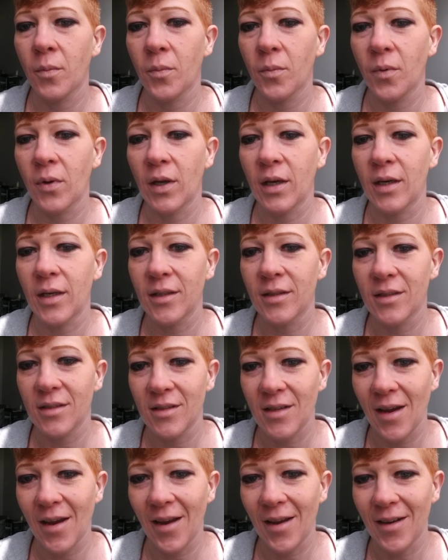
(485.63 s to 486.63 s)
And
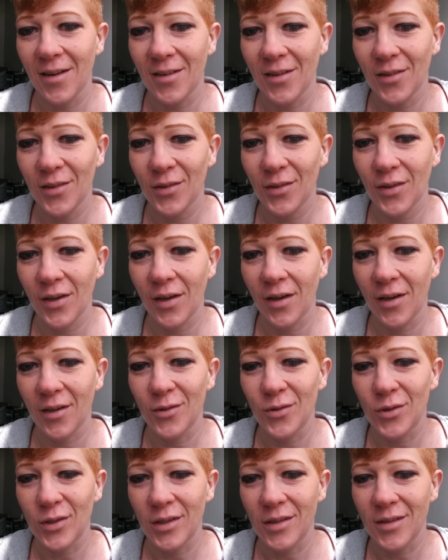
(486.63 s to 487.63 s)
instead,
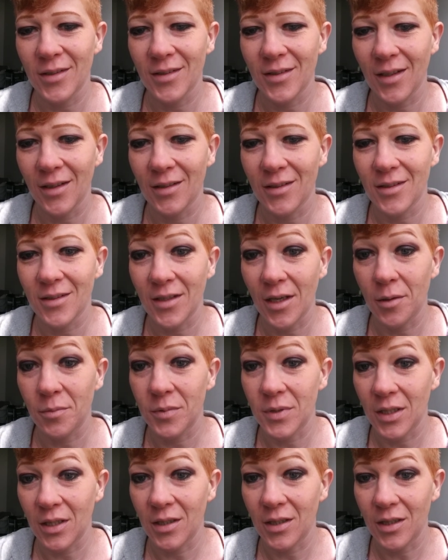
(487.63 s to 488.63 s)
Jesus had
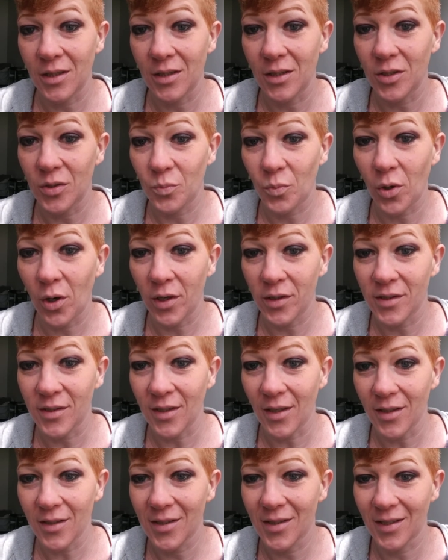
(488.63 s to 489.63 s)
stepped in this
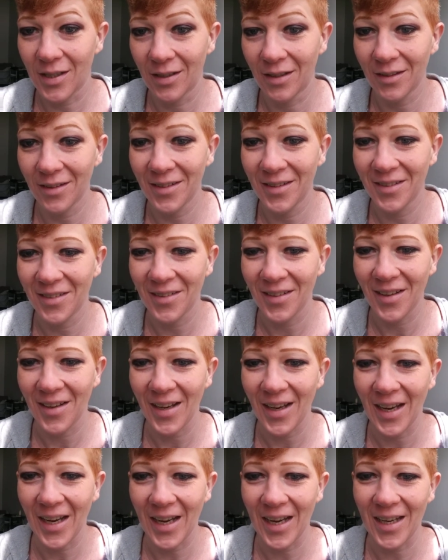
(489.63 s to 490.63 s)
process
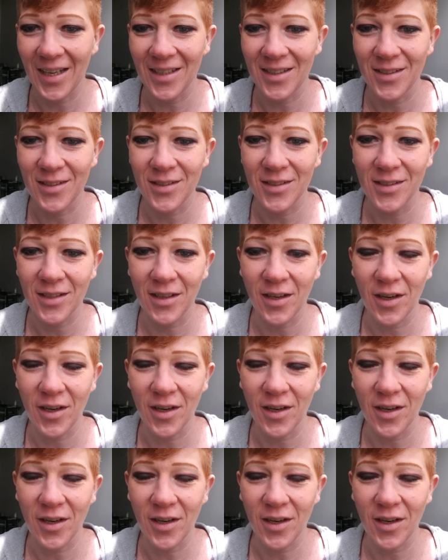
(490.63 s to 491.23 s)
and